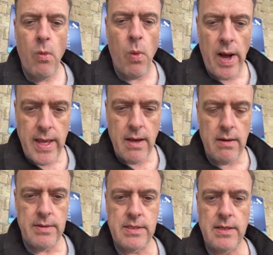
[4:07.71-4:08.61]
why
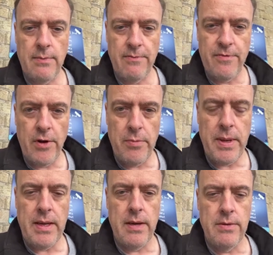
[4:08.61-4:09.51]
can't some
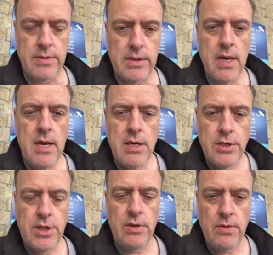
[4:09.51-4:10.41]
Filipinos
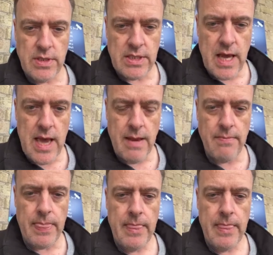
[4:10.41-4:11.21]
do the same?